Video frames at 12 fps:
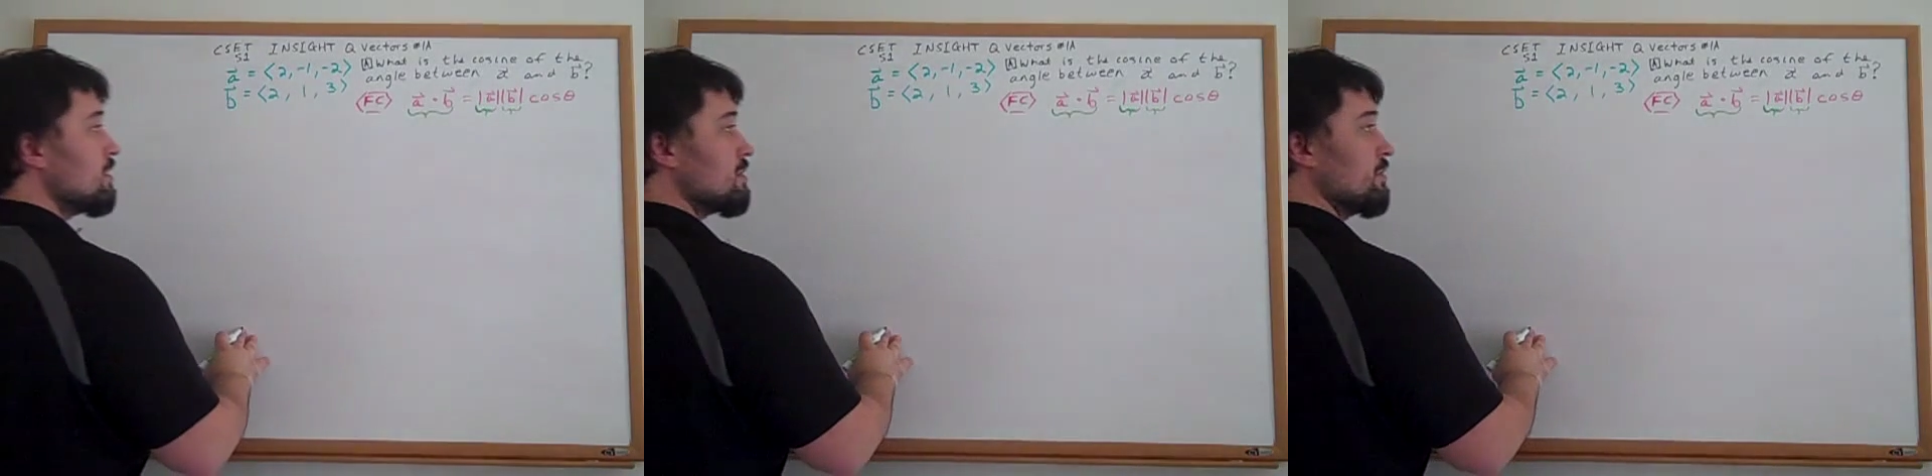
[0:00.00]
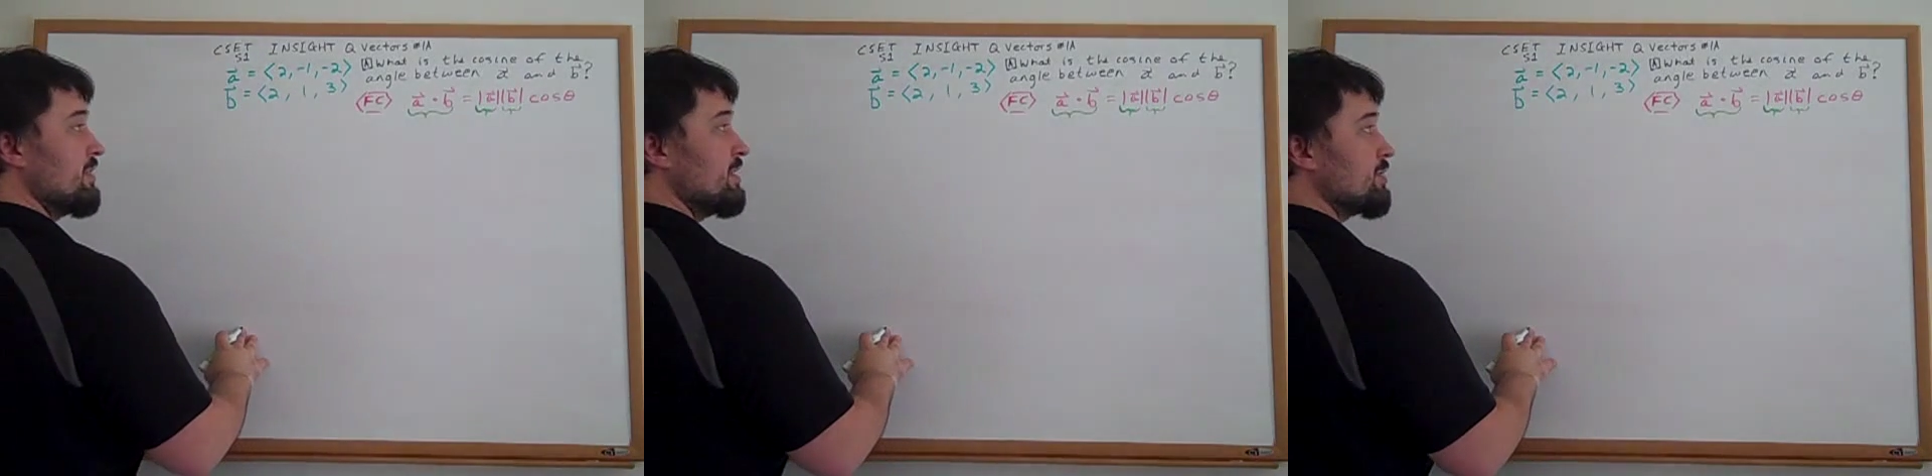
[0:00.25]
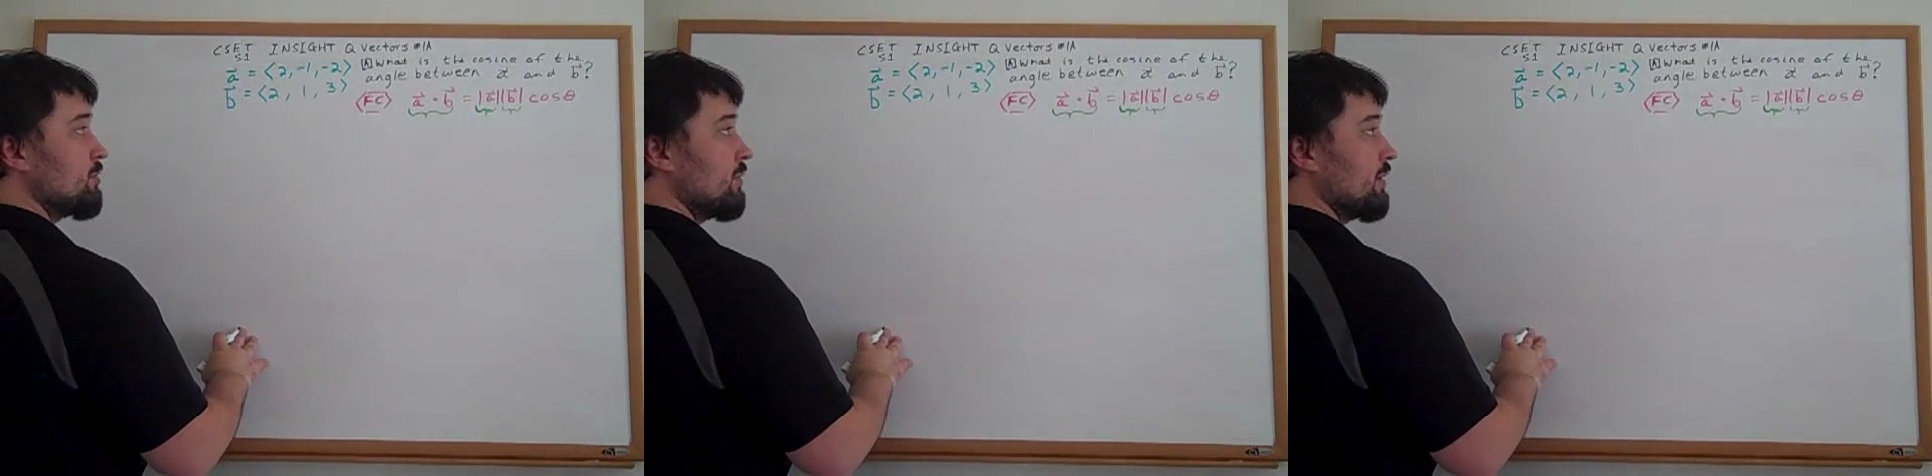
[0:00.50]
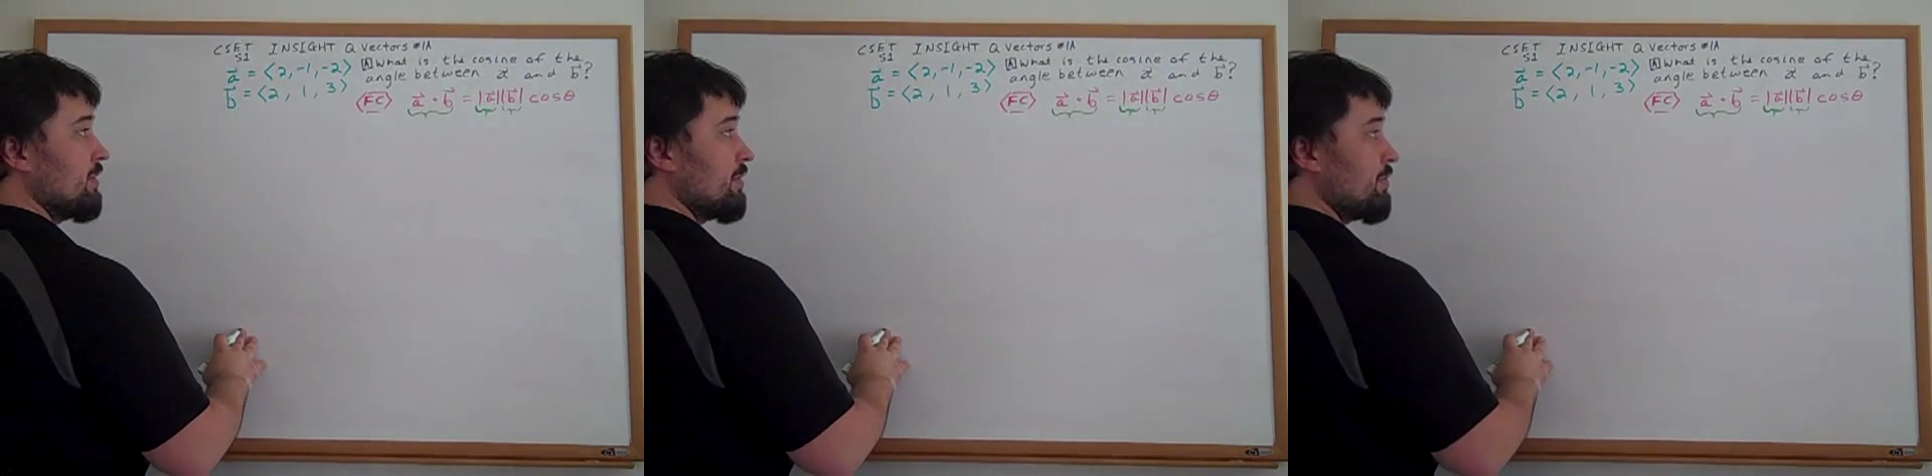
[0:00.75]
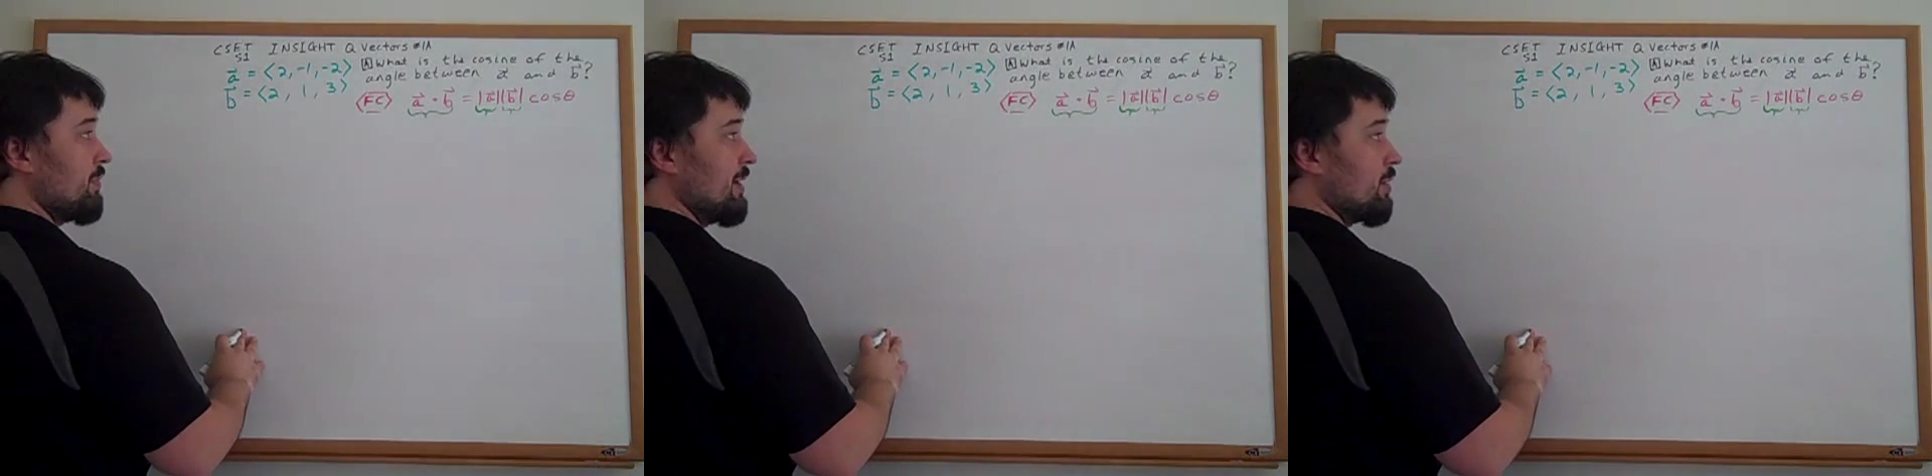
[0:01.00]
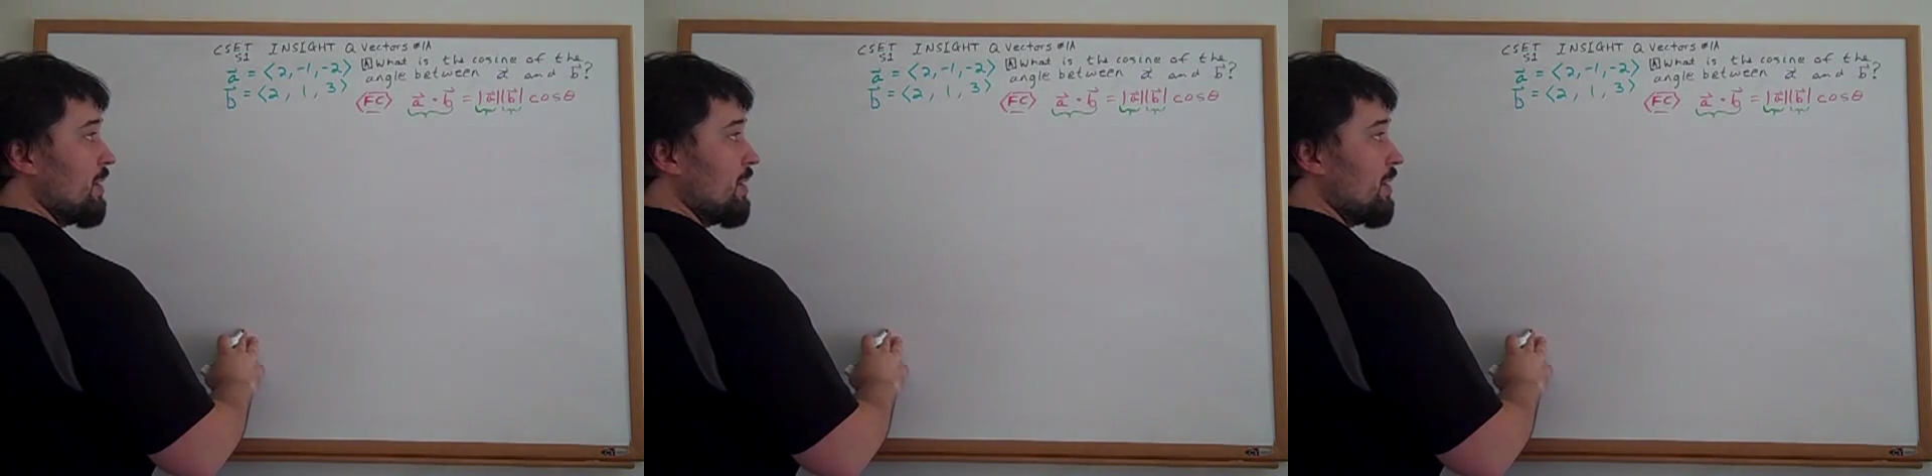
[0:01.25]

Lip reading: So these are really the three